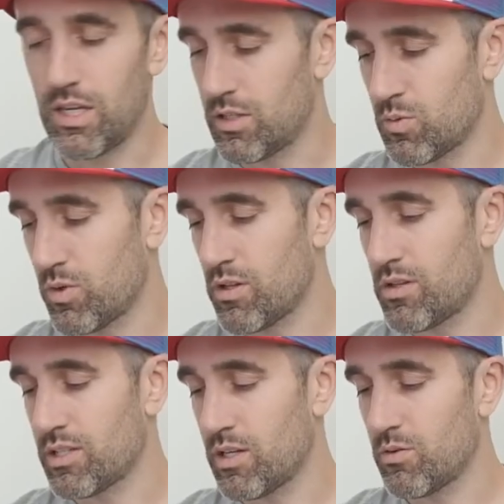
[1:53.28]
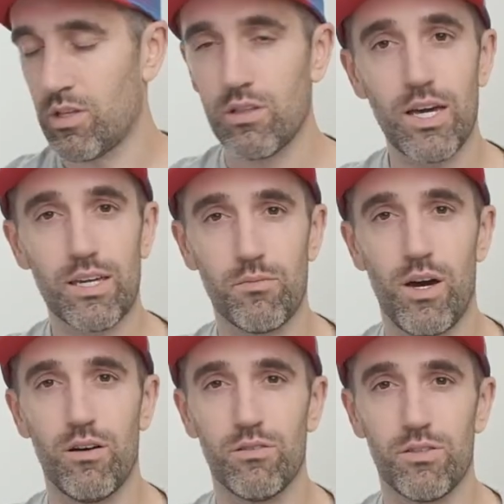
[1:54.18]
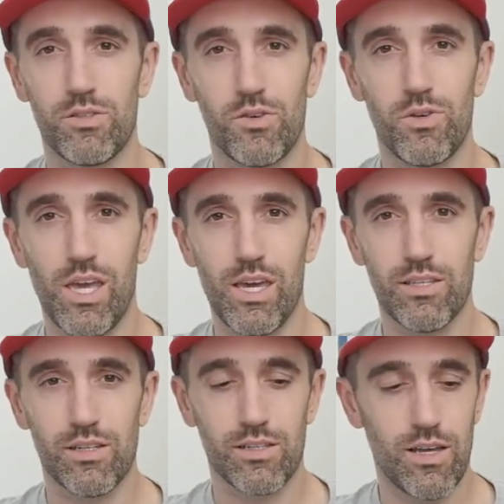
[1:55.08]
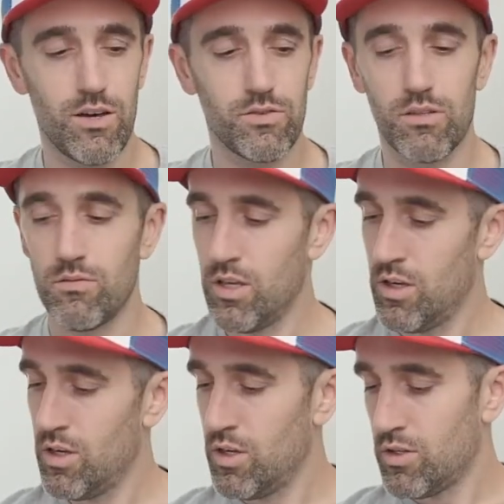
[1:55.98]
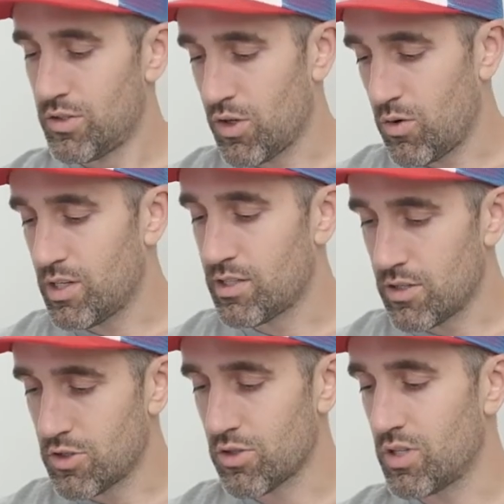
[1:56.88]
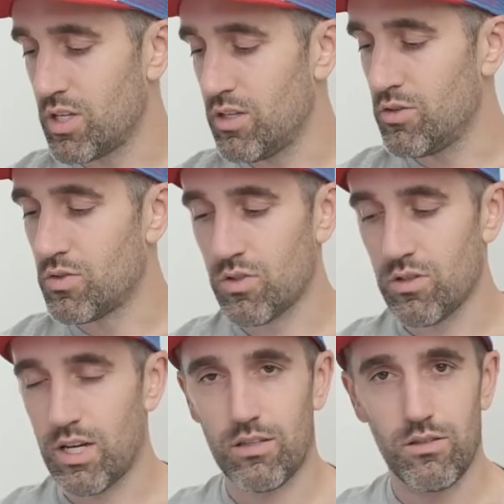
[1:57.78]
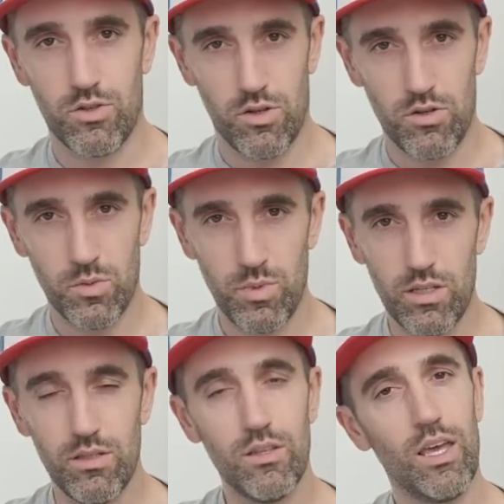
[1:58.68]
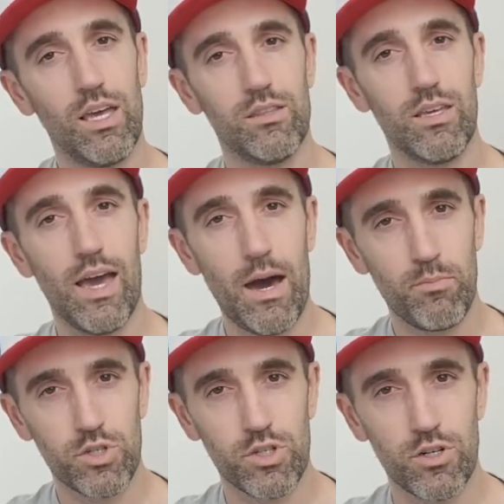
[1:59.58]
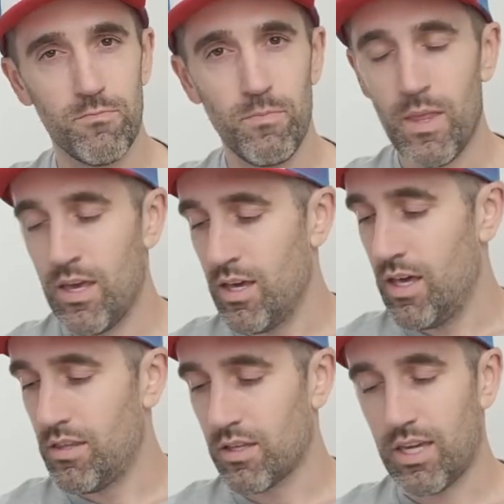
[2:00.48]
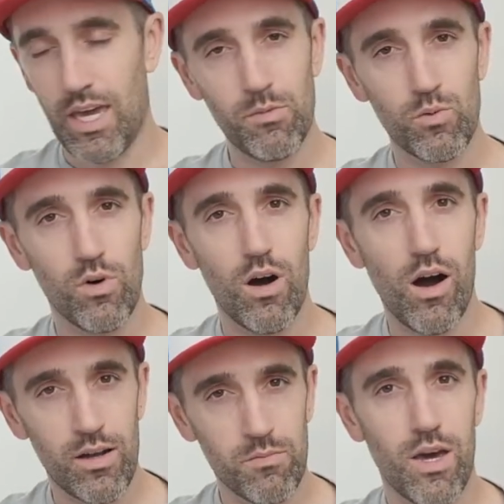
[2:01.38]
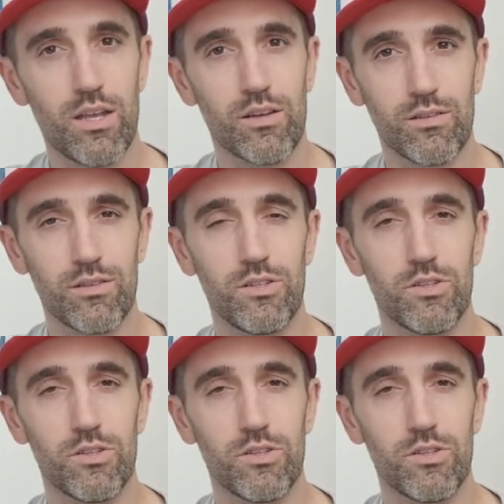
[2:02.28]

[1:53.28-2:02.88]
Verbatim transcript: and it's one of the things I really like about the Sony a6000. So essentially, you select the shutter speed and the aperture, and then the camera will automatically